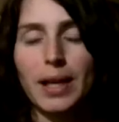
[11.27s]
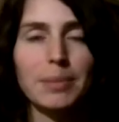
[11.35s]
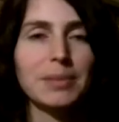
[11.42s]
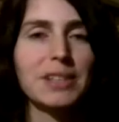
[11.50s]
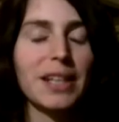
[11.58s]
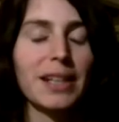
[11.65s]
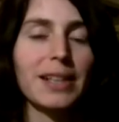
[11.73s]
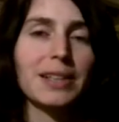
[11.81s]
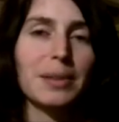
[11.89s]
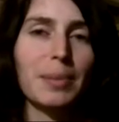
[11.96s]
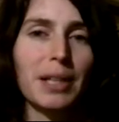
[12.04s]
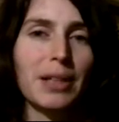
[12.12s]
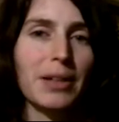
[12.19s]
I'm
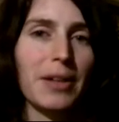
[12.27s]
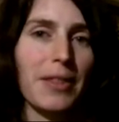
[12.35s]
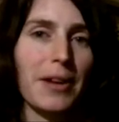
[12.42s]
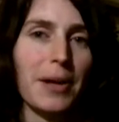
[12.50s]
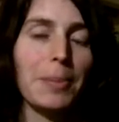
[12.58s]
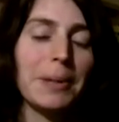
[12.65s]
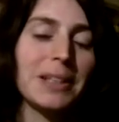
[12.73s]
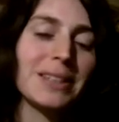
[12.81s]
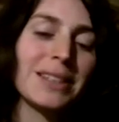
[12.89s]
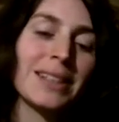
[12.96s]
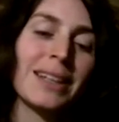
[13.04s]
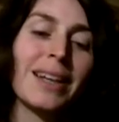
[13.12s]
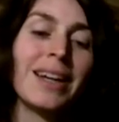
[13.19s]
studying to be an art
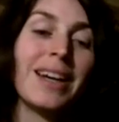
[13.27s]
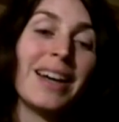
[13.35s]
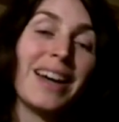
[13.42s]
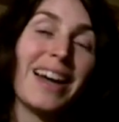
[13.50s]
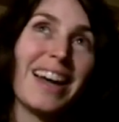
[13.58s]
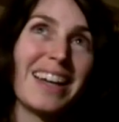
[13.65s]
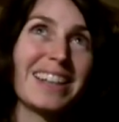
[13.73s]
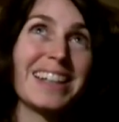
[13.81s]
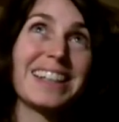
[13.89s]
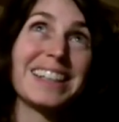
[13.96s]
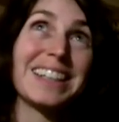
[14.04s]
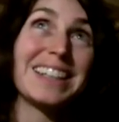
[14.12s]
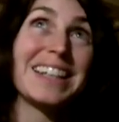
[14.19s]
therapist,
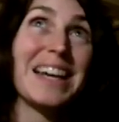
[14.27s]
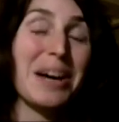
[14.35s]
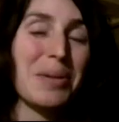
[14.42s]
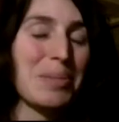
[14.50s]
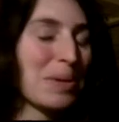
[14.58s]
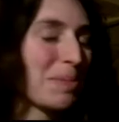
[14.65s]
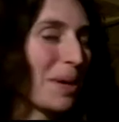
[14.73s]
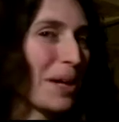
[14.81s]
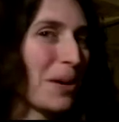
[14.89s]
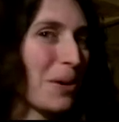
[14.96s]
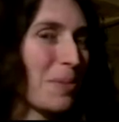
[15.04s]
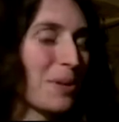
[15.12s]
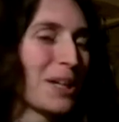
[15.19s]
and I need help with
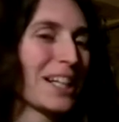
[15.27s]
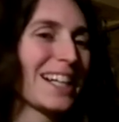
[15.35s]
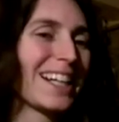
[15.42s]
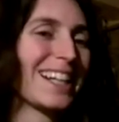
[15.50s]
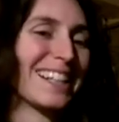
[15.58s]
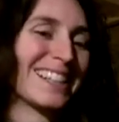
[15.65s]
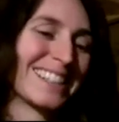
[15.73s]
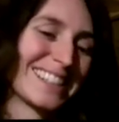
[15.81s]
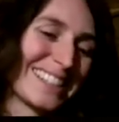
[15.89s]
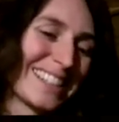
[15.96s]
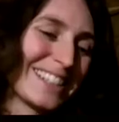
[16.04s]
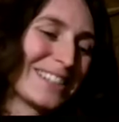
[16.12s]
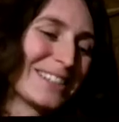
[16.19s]
my homework,
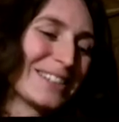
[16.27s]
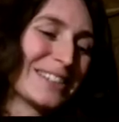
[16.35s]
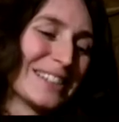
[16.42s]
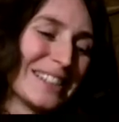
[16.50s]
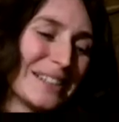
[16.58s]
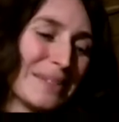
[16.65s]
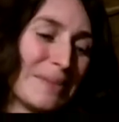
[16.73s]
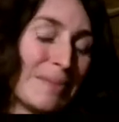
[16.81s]
so